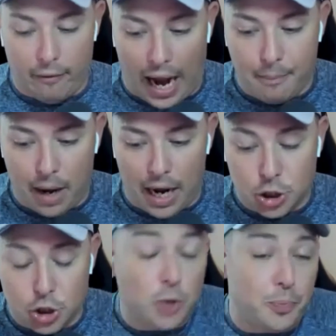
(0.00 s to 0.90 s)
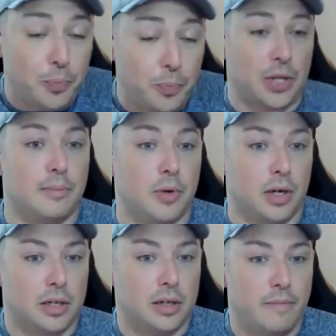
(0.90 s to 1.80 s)
I should put that in the
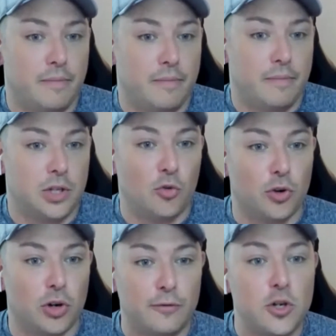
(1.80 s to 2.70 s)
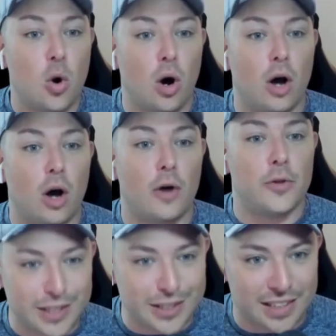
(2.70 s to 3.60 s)
book, for if no other
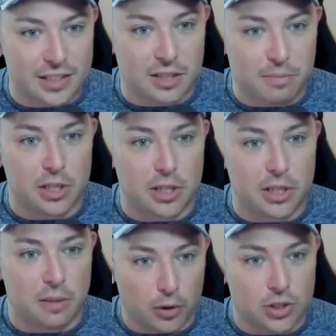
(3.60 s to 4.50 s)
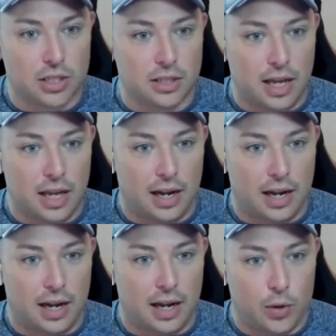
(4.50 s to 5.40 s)
reason to be the person that
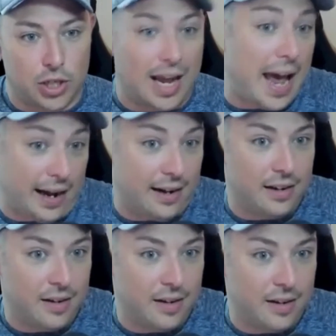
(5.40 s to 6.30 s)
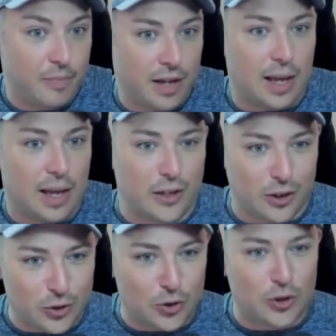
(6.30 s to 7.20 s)
I wish I had at that point.
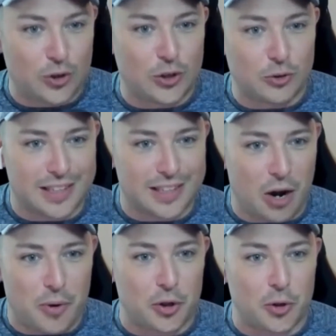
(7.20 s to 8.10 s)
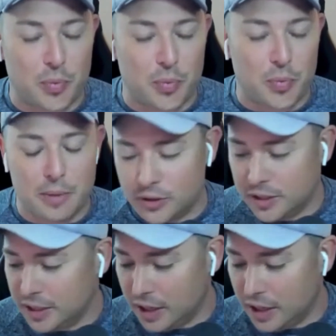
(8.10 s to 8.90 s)
You could really help other people.